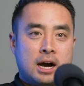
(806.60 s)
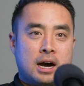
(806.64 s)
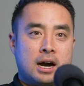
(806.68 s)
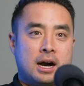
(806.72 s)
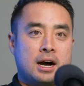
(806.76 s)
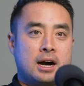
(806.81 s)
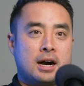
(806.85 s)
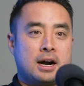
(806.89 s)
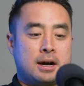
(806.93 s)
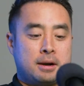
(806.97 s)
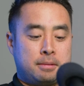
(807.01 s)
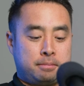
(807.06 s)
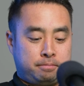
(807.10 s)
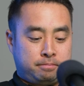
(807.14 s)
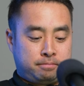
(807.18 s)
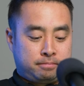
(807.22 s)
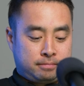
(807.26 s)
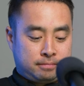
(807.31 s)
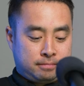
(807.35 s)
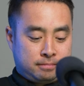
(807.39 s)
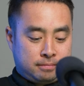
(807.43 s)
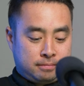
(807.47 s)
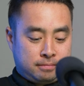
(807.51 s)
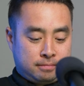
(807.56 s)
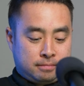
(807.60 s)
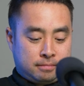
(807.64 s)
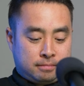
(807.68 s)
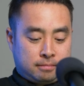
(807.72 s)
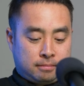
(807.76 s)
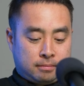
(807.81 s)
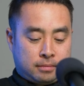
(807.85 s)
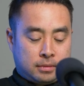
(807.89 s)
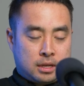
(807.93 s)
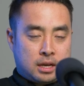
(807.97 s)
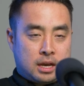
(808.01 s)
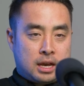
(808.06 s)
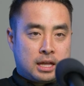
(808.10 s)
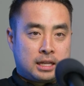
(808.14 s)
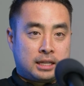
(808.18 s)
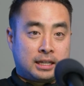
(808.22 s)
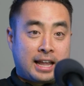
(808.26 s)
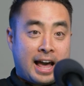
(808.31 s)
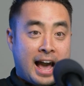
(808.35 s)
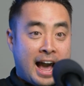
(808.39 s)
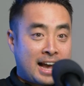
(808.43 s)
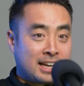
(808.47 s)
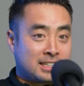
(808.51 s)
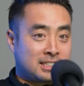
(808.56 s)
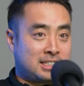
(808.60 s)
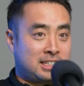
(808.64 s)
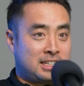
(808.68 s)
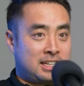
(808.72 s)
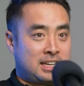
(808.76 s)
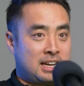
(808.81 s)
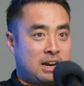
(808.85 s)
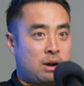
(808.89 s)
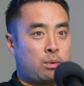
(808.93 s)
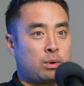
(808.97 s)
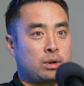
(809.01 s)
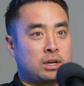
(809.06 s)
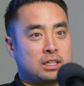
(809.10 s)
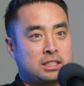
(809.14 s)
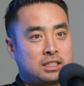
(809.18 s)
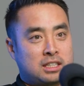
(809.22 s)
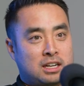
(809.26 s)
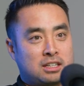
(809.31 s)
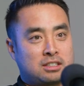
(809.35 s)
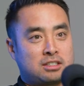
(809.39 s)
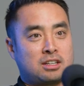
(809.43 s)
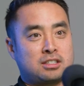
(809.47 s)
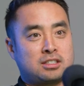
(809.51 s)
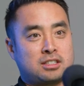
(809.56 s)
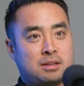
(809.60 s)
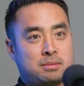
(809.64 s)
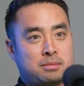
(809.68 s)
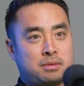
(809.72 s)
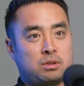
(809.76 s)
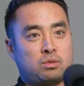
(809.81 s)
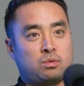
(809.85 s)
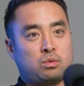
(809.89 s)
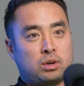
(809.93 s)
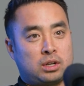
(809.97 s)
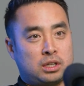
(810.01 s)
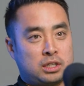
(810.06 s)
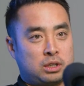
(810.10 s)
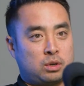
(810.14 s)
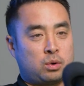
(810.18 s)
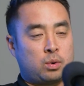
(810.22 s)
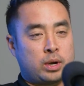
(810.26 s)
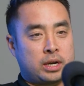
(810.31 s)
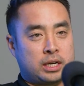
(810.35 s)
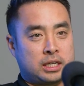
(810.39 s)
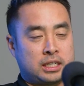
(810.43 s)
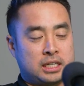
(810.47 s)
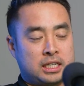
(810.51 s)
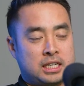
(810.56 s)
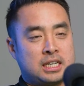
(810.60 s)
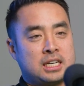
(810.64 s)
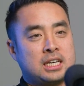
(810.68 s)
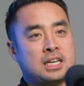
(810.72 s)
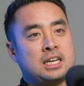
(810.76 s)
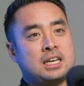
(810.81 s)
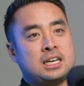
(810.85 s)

So, lastly, I want to touch on something really quickly.